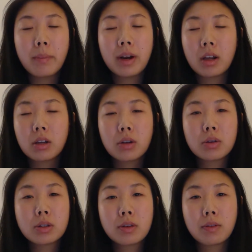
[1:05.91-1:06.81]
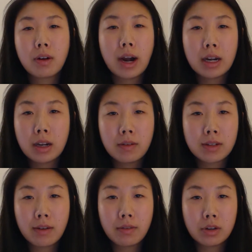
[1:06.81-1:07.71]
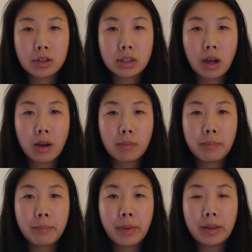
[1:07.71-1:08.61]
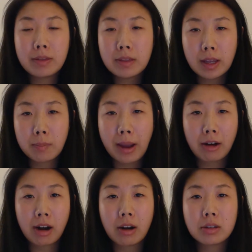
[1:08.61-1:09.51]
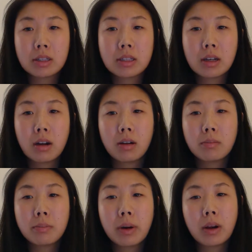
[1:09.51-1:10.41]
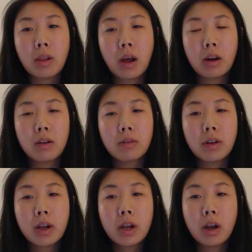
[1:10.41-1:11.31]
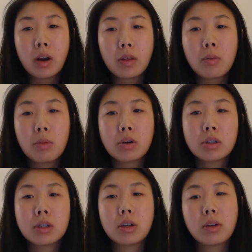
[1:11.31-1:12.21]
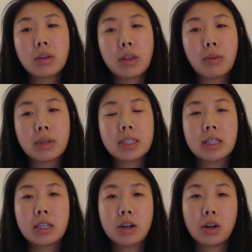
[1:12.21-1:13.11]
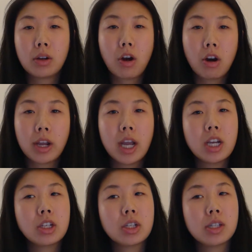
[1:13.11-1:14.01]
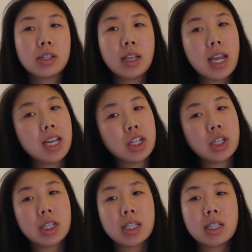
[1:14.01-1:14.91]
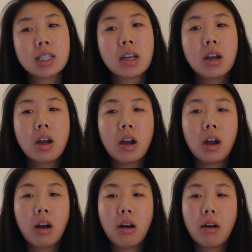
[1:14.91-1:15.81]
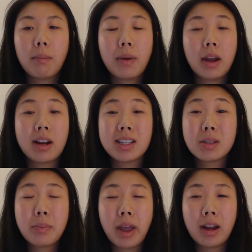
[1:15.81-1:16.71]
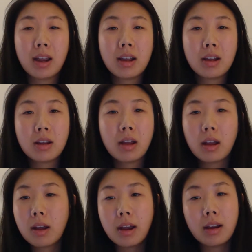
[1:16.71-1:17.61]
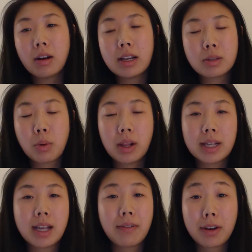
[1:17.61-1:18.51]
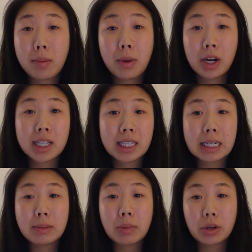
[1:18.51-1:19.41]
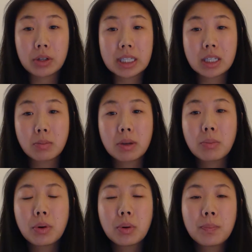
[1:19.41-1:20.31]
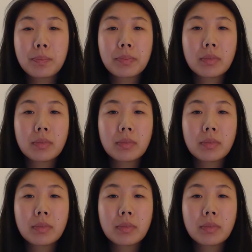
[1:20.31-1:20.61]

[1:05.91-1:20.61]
It includes a variety of diverse ethnic backgrounds, but the most that we see are Caucasians, Asians, and Hispanic, and as well as African Americans and Middle Eastern people.